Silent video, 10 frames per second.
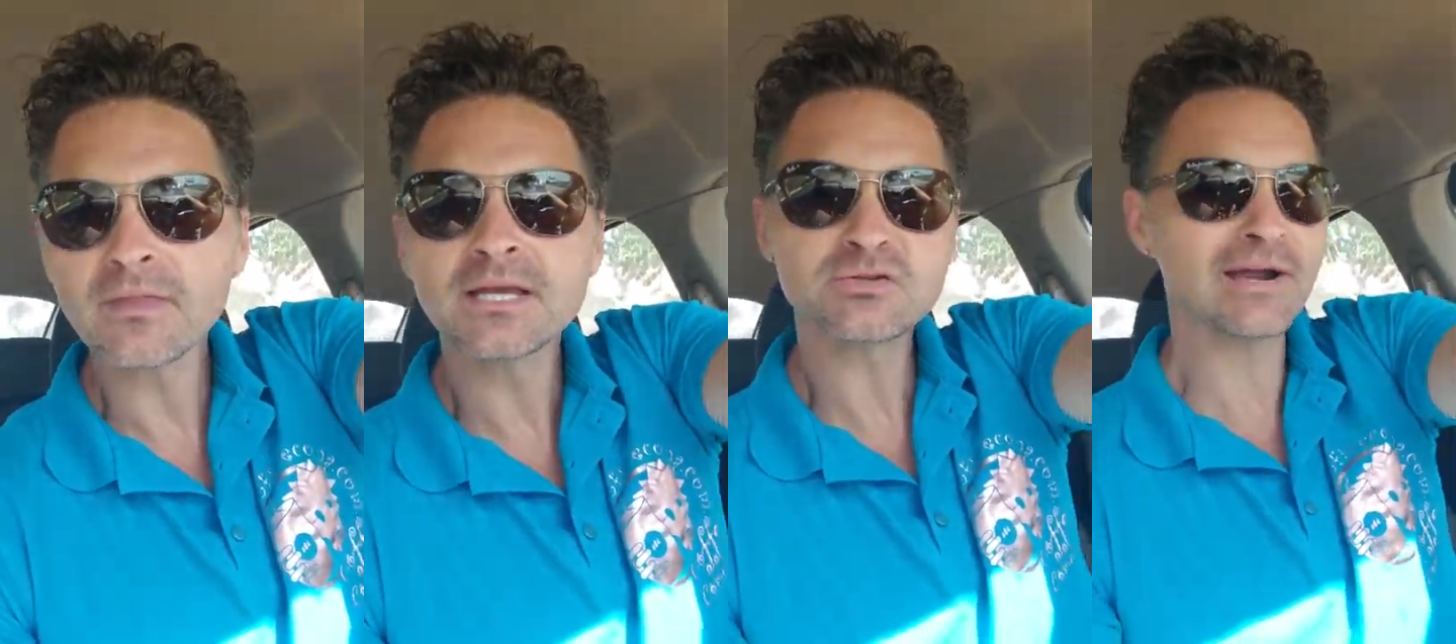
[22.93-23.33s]

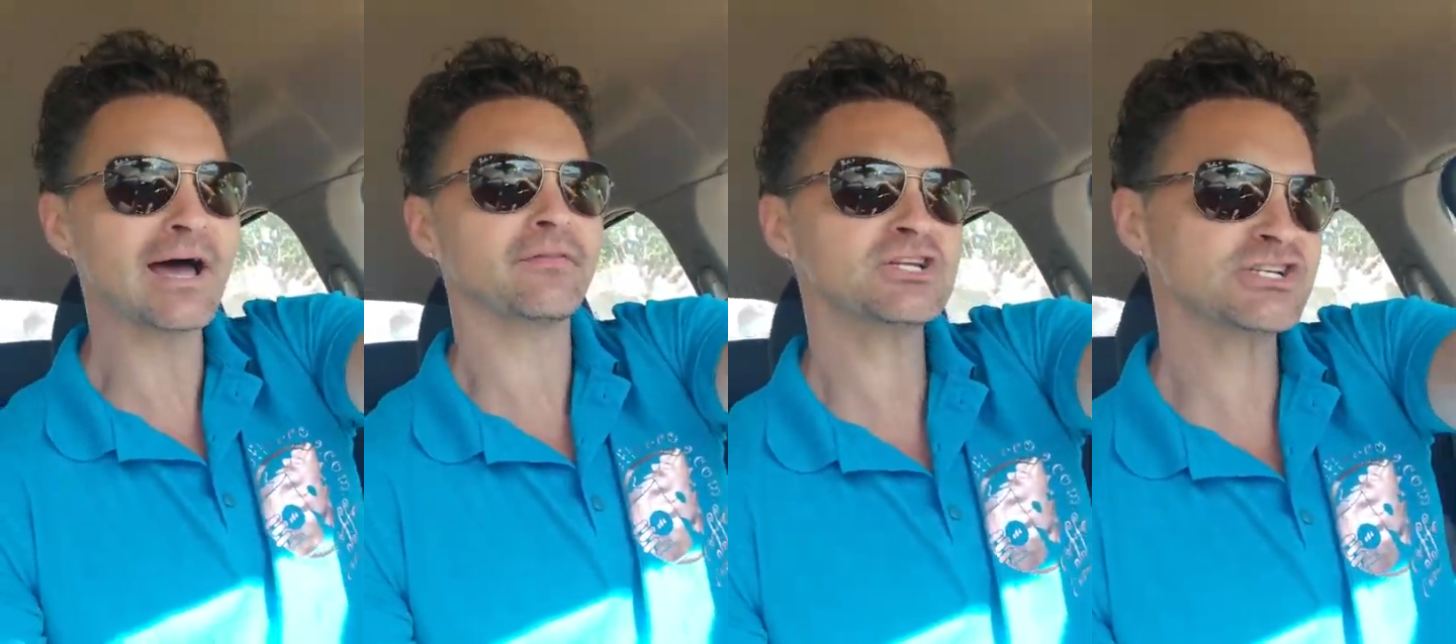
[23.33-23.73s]
It's right
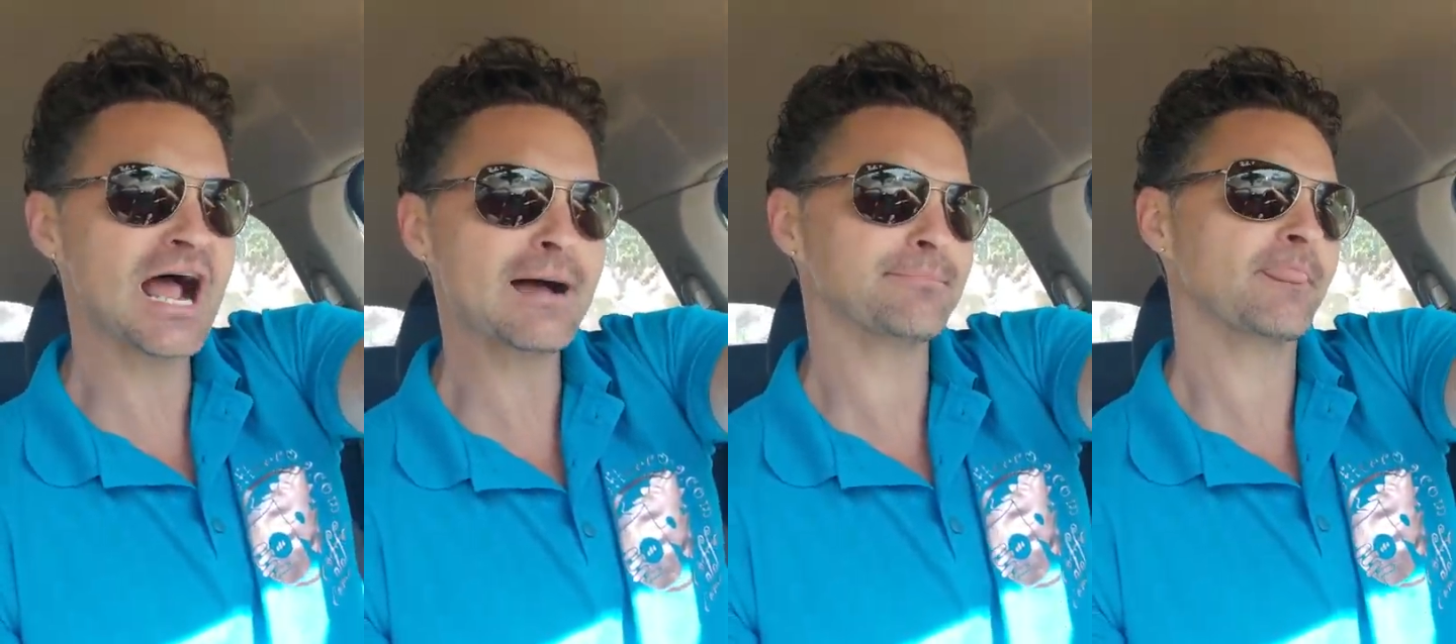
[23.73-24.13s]
now in the
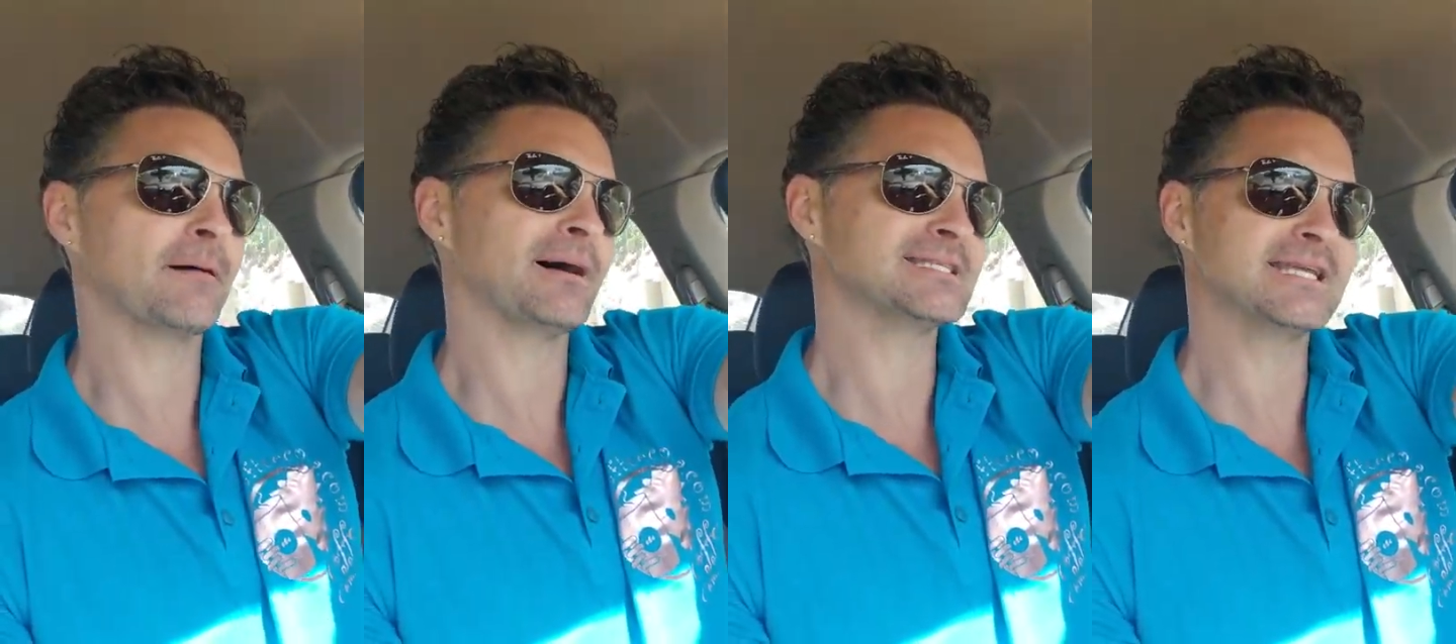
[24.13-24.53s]
shop. I'm
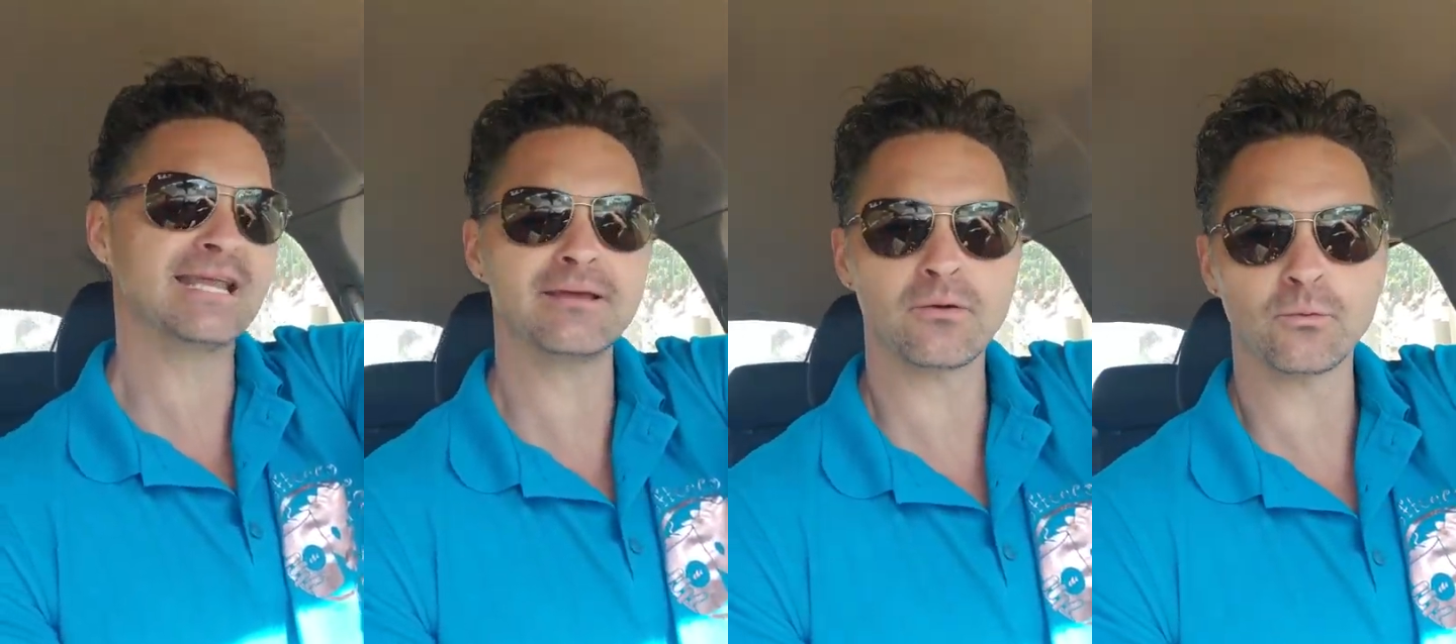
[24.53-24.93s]
about to get
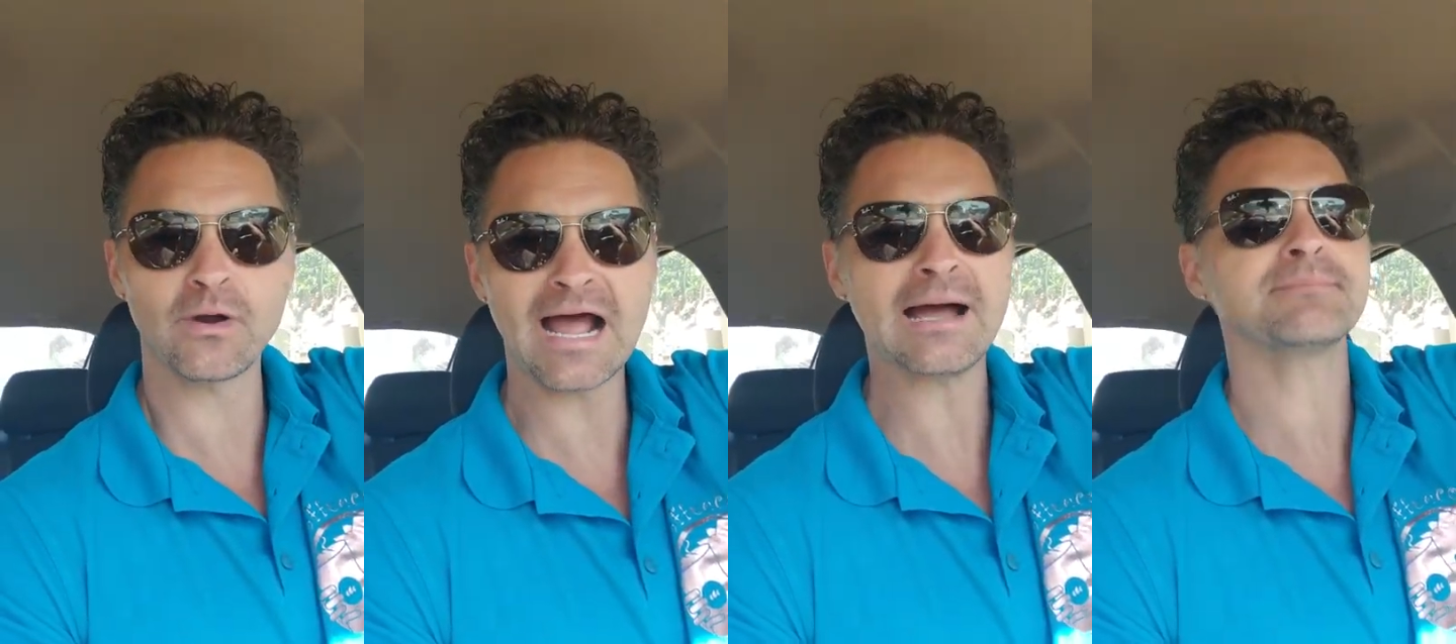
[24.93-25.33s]
it
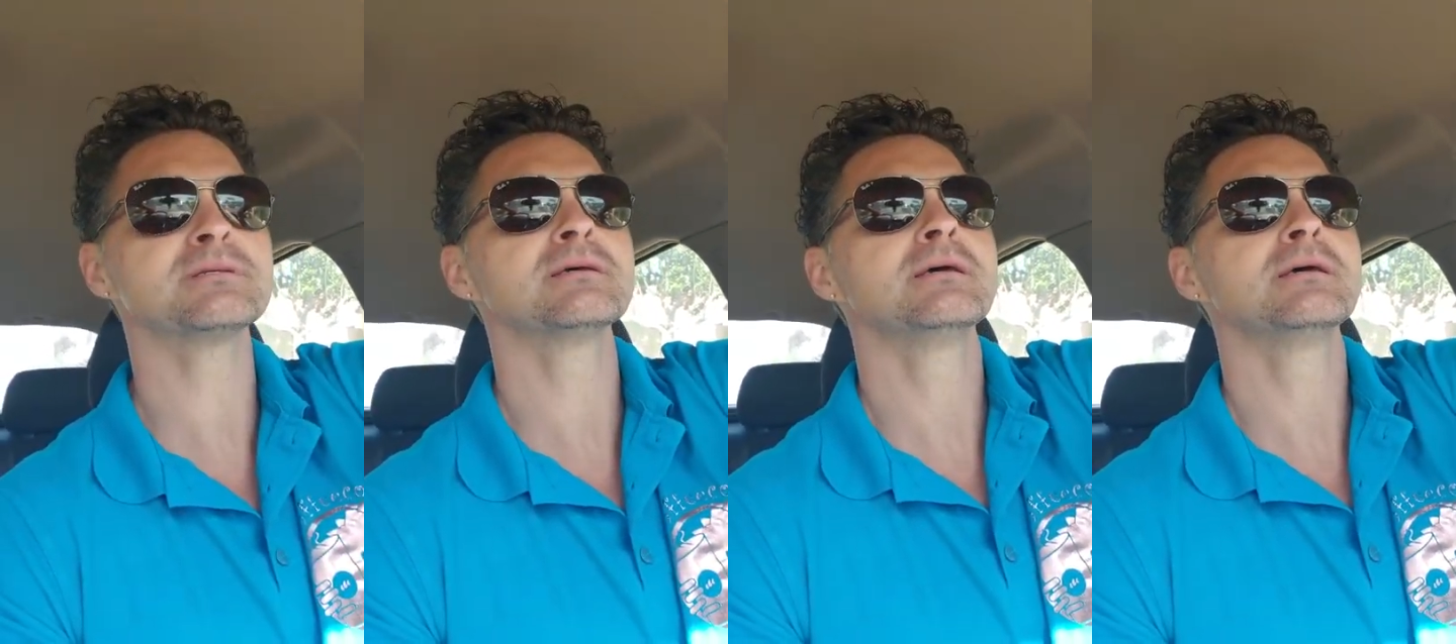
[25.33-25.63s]
wrapped.